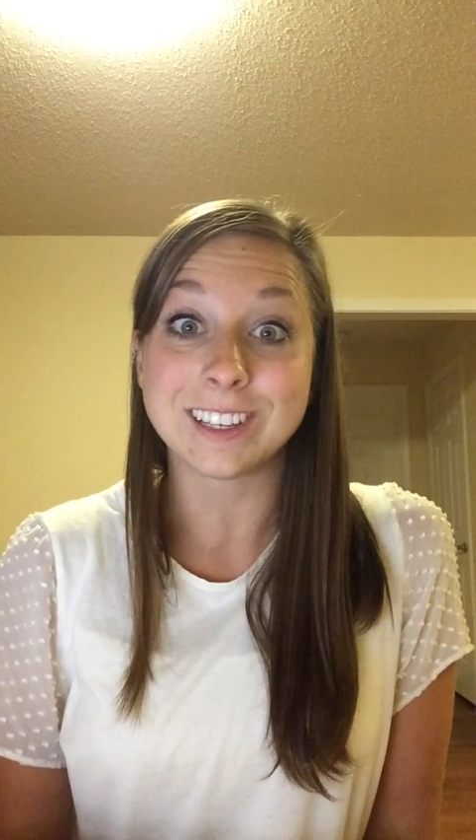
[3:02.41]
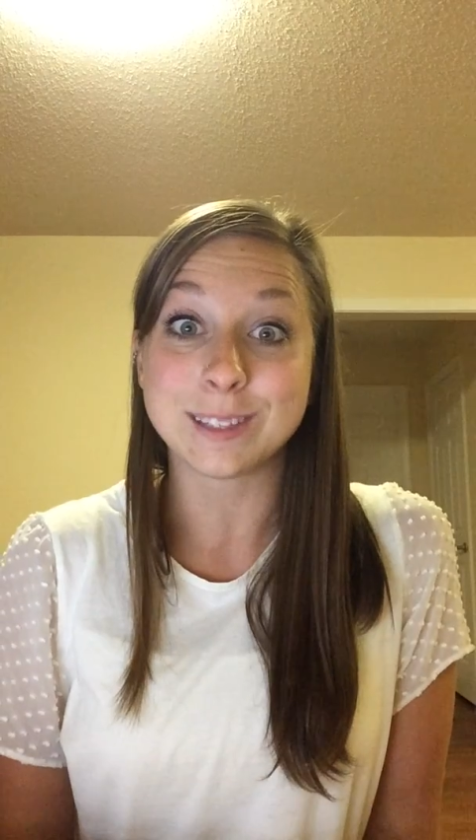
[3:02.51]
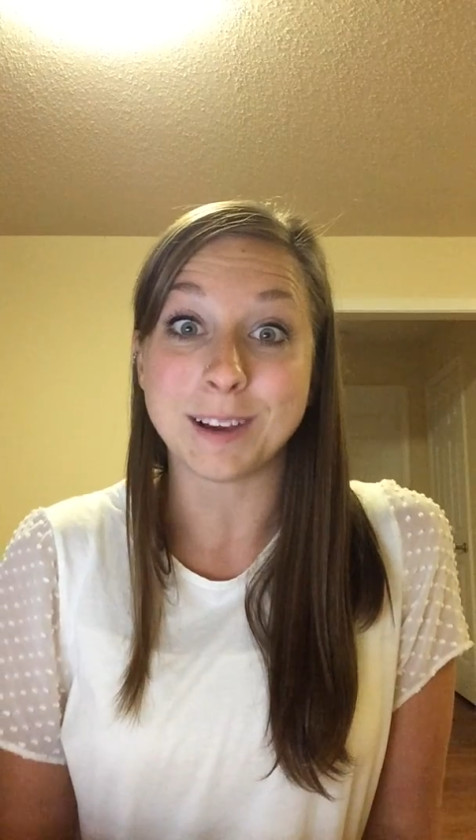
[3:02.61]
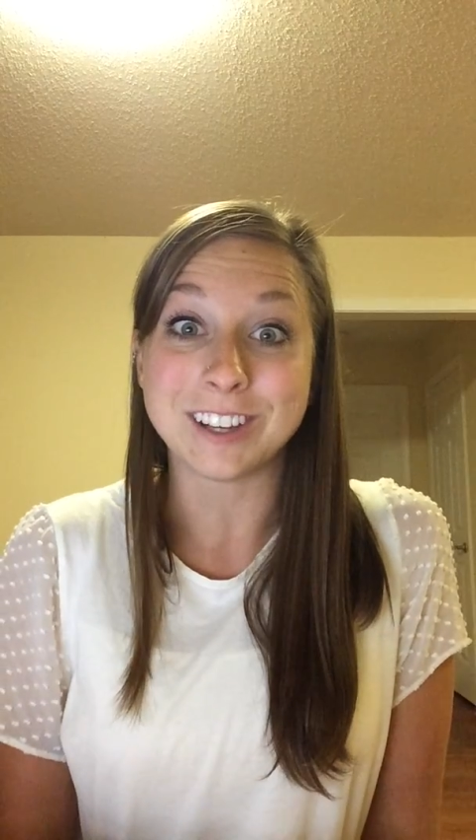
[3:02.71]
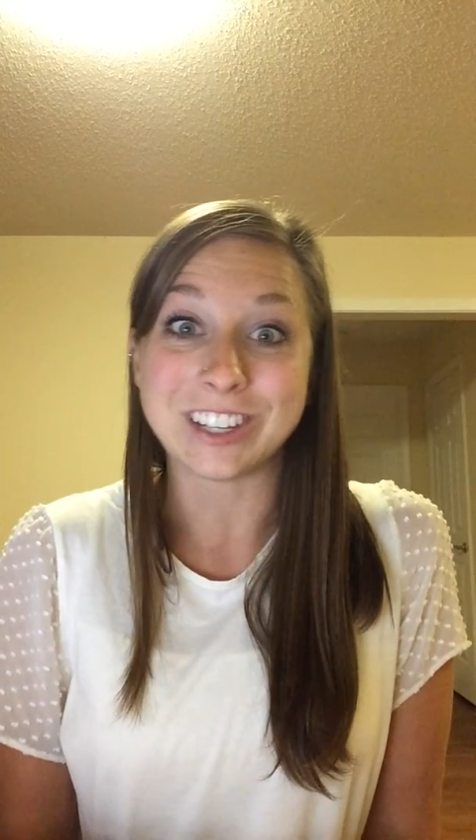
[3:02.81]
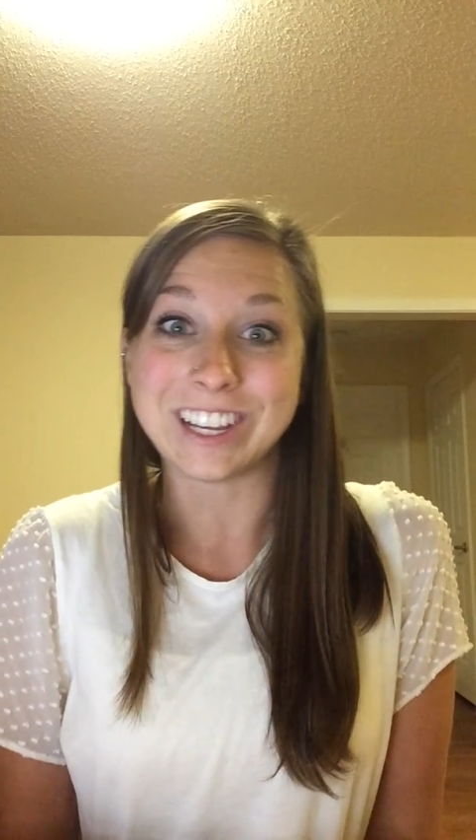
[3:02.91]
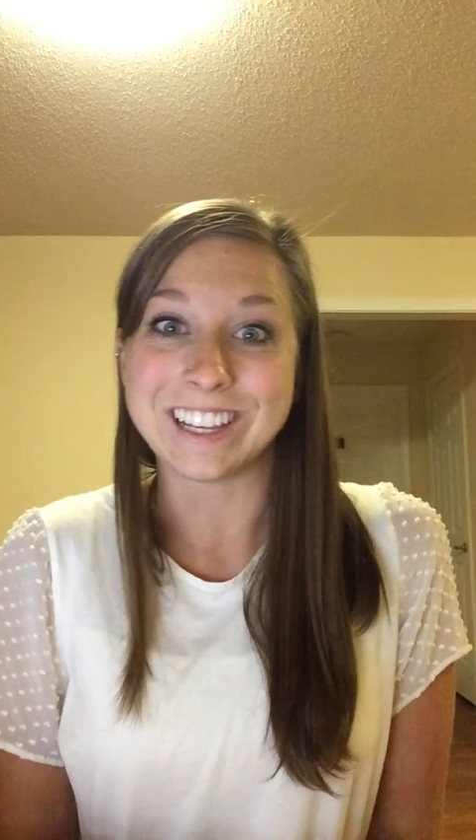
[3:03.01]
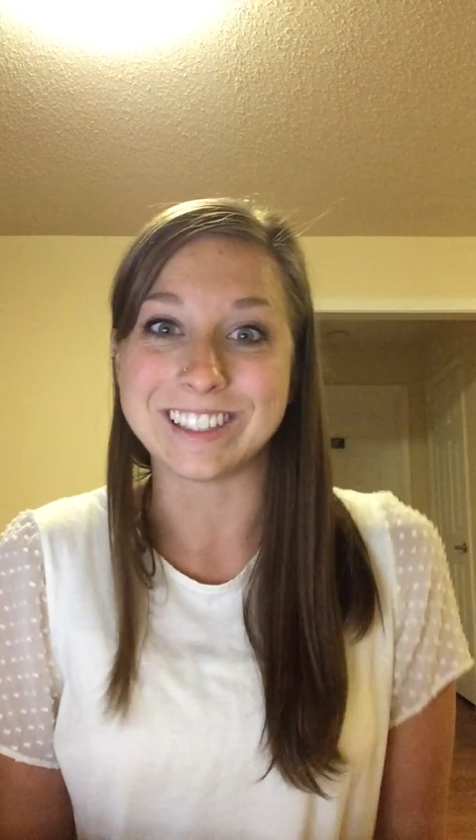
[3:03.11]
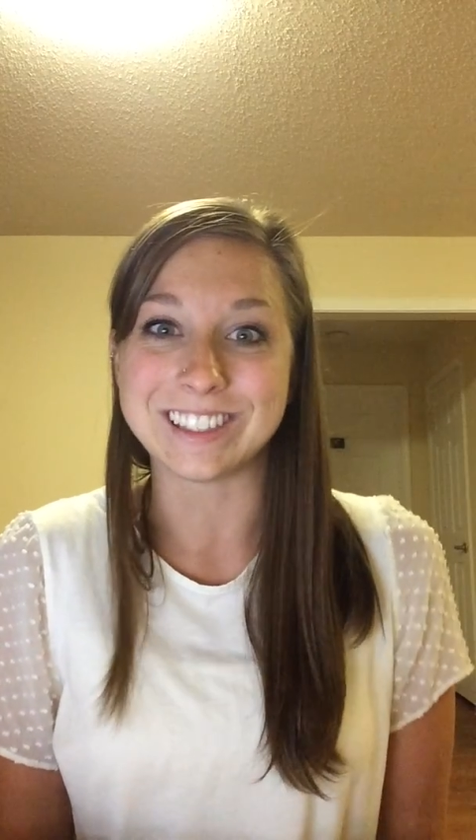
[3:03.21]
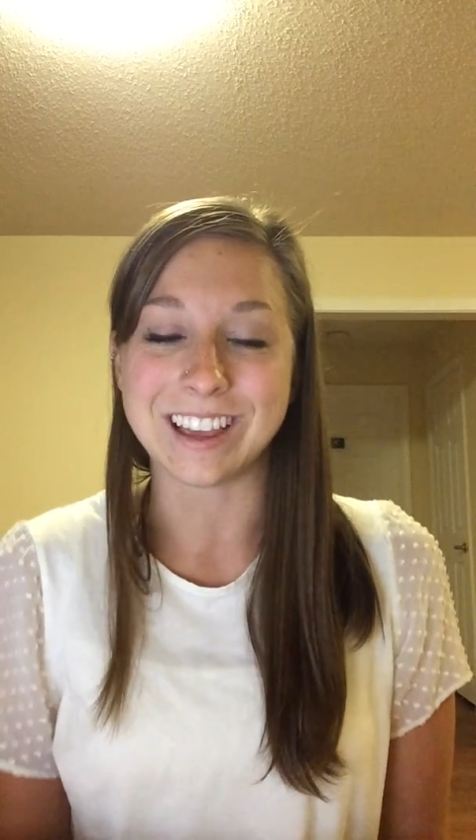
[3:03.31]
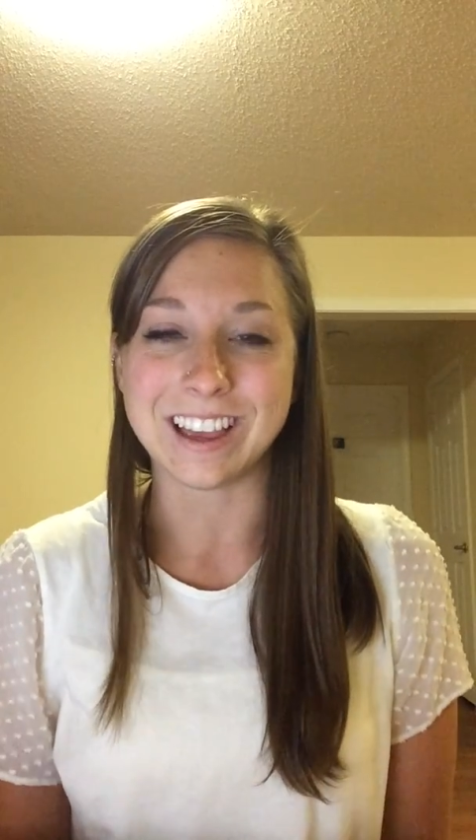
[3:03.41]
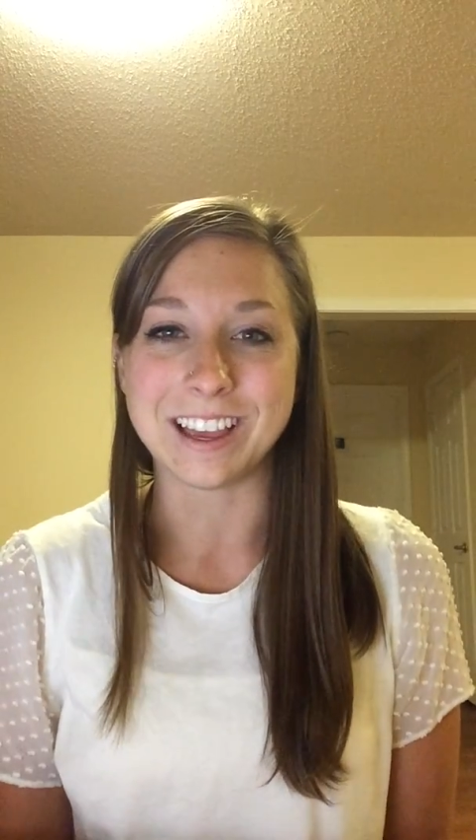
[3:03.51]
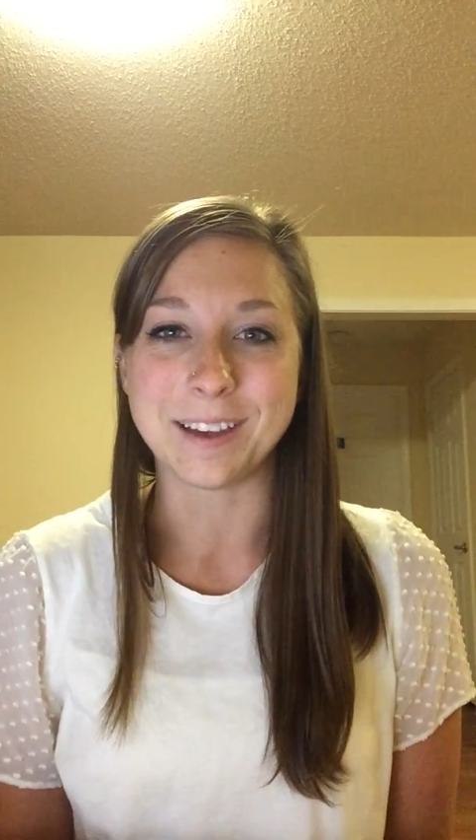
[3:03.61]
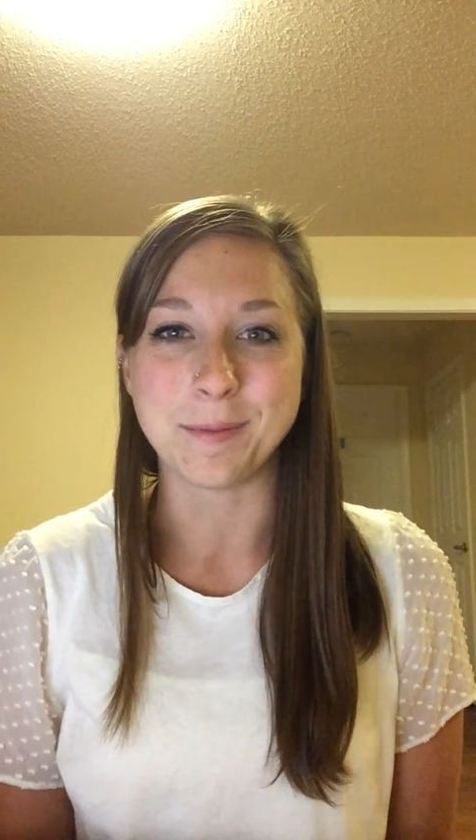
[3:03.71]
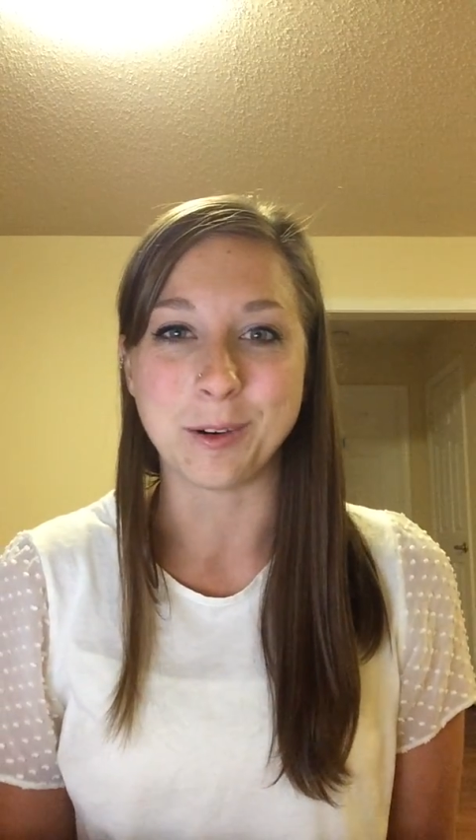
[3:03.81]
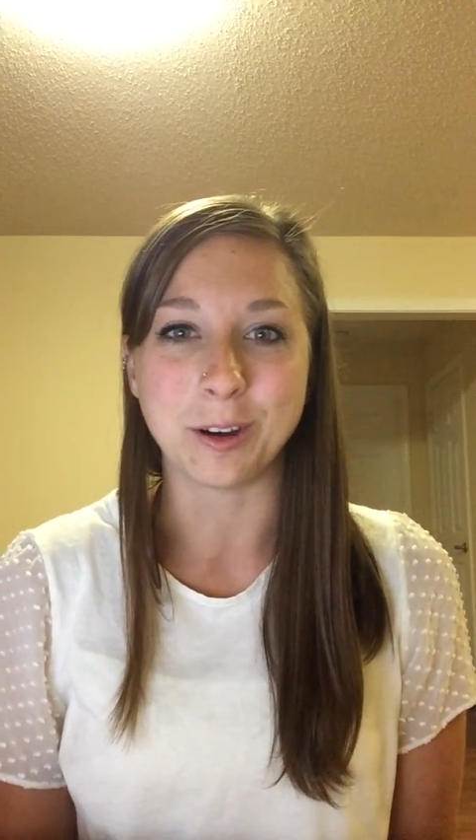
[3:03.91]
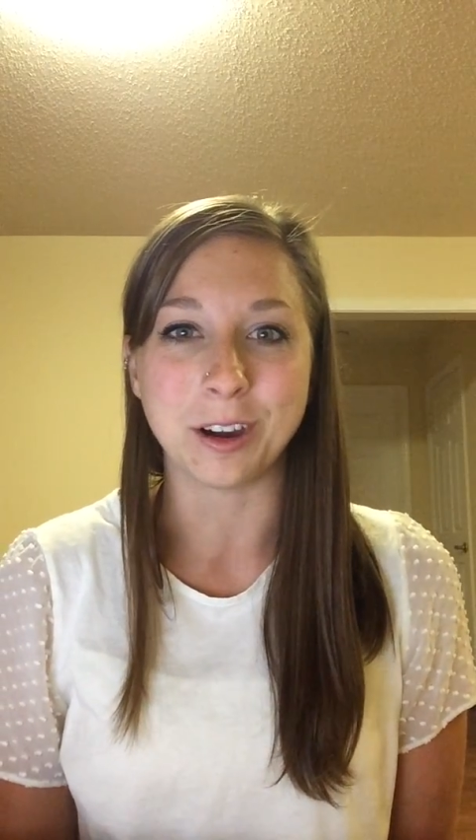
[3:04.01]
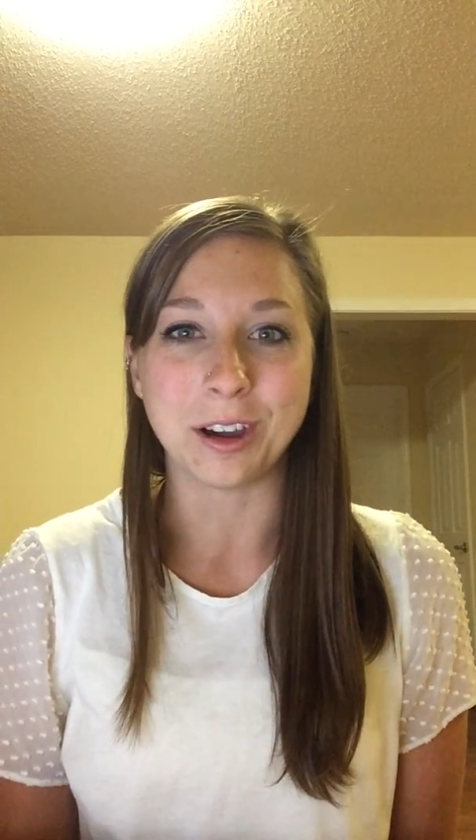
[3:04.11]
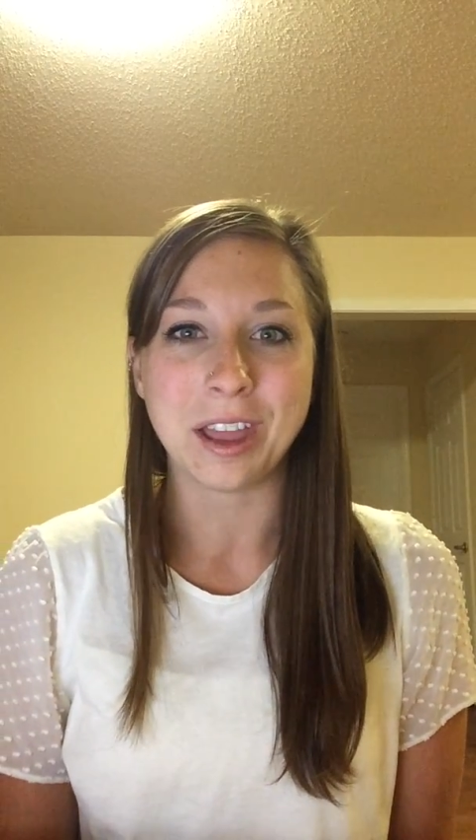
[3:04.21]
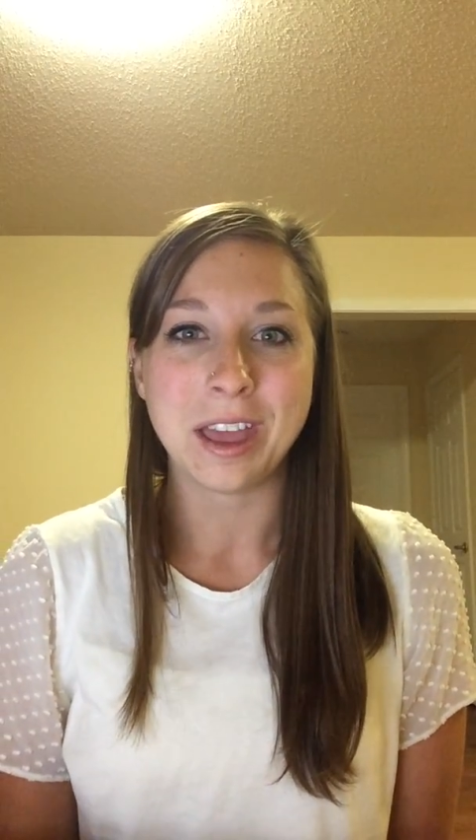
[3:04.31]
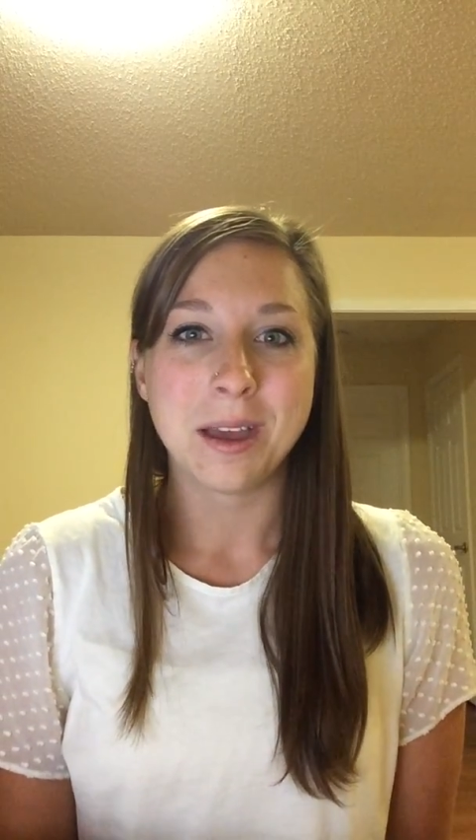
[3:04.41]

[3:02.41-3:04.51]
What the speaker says: expressions or